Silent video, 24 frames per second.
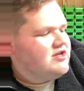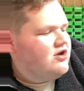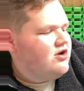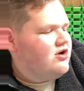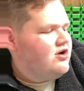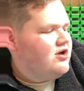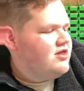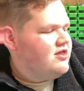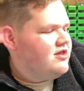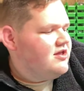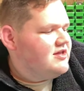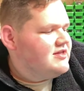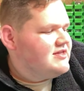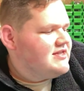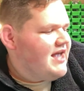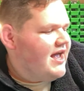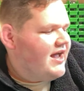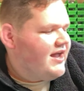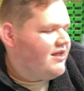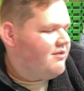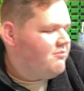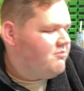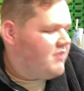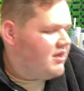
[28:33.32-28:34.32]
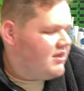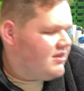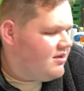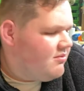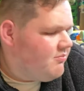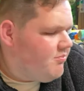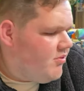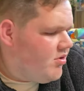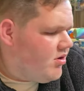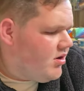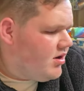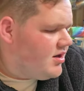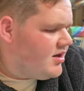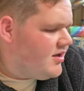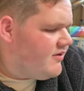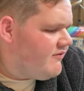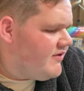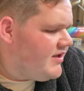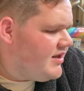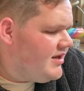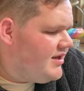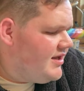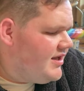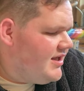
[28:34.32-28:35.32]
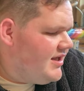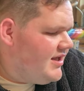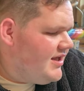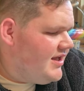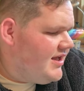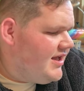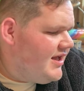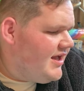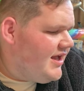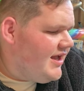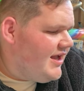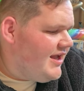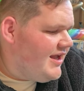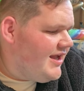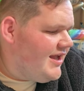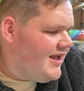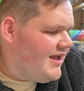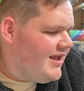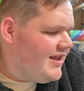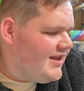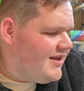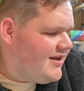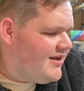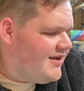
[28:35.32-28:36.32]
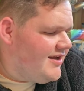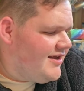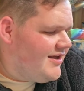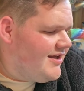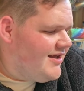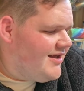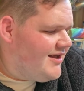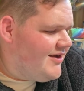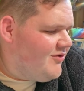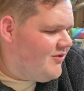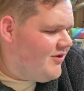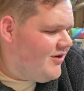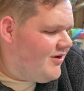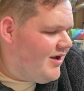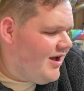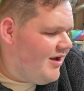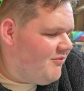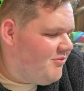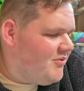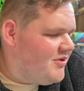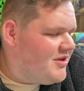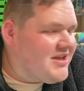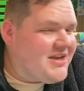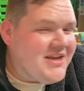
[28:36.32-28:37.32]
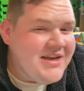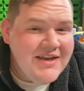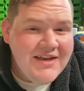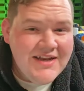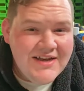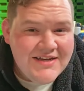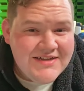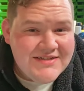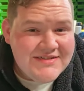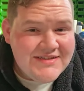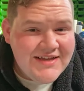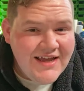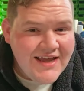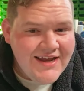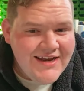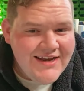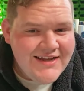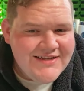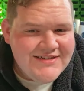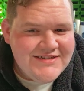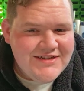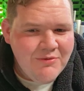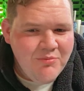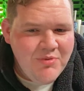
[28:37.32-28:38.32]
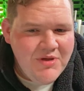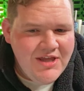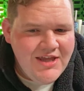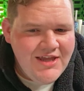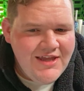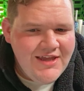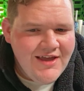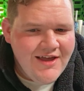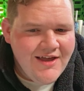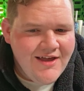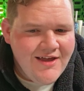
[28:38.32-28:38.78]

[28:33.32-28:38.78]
on the Tacket Method part of it. And I really didn't design it to be